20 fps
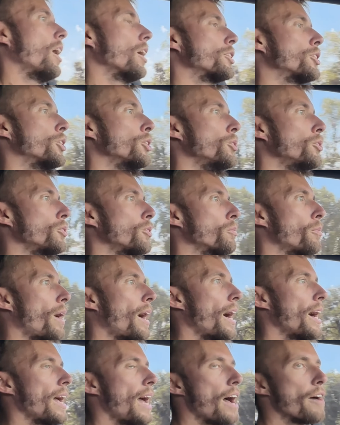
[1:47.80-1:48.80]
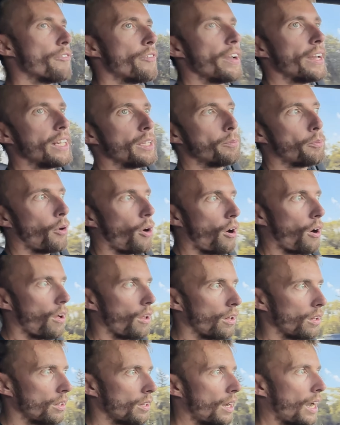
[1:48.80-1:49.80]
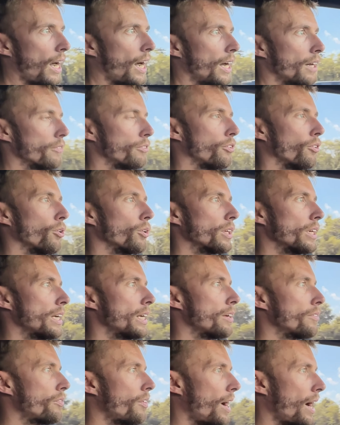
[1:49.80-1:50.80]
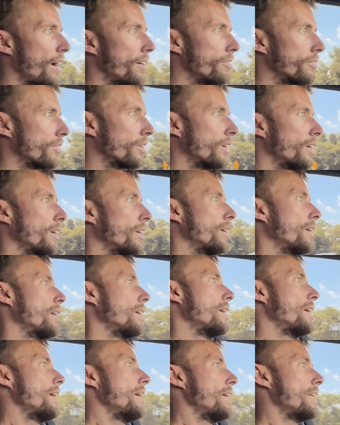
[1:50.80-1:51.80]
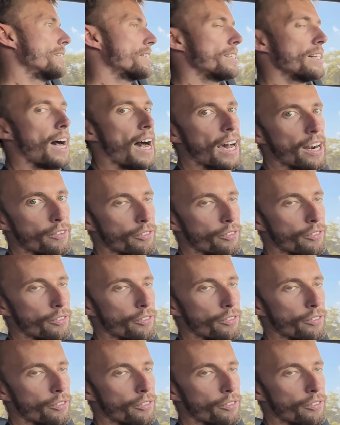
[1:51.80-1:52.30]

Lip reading: tuned by F80 Paul on full E85. It is not a